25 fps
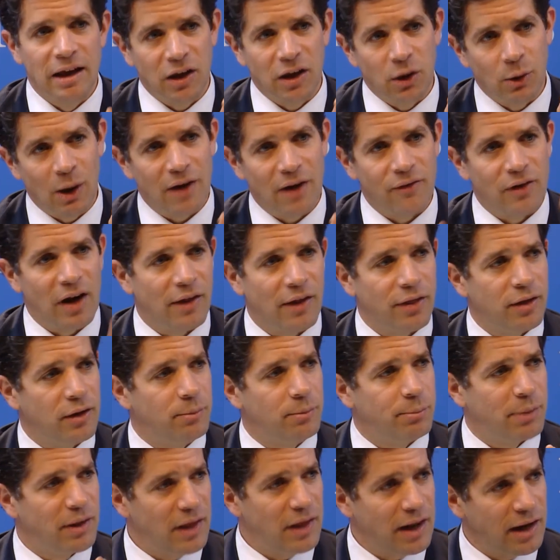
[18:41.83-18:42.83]
You have
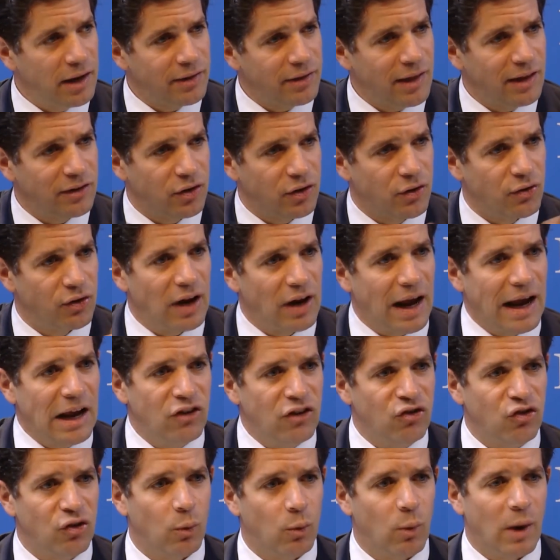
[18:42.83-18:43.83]
but then there's a
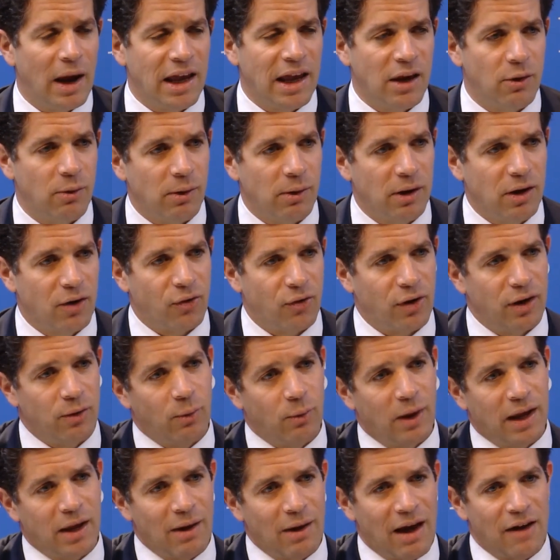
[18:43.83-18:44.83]
gradation where
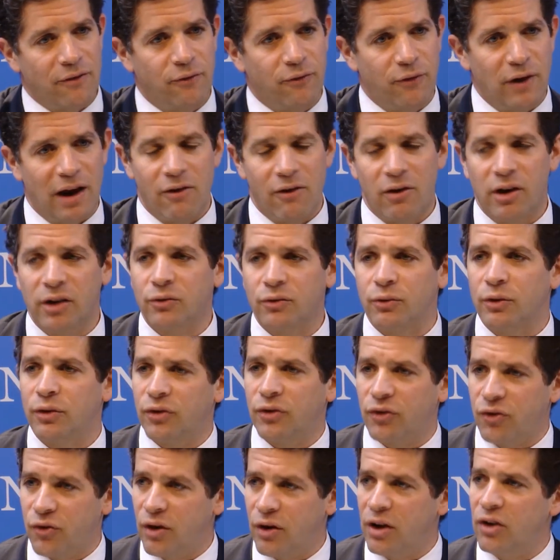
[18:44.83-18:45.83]
you have various
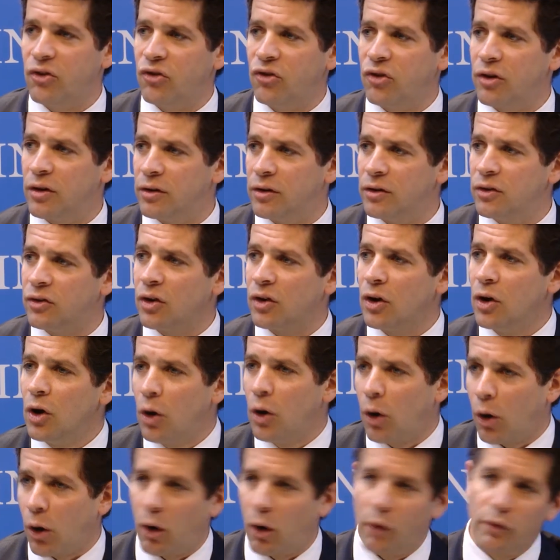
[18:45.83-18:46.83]
restrictions
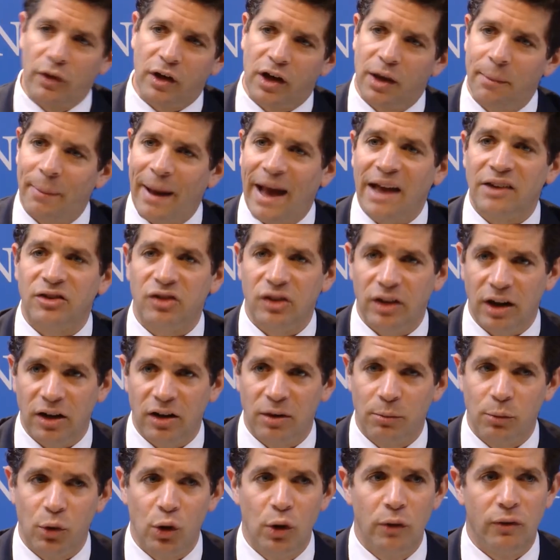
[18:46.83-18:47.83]
on the capacity
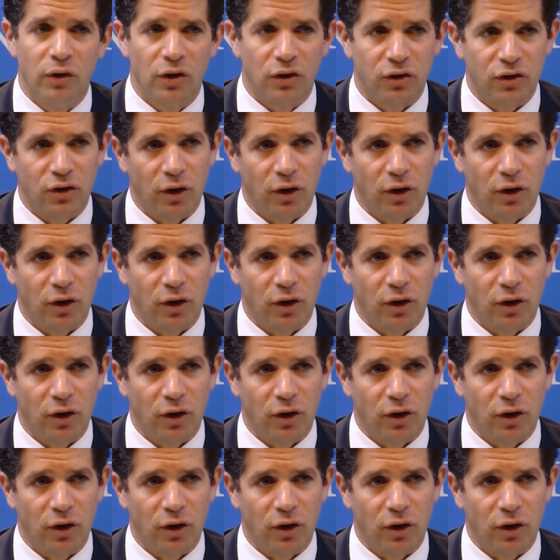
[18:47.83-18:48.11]
to move it.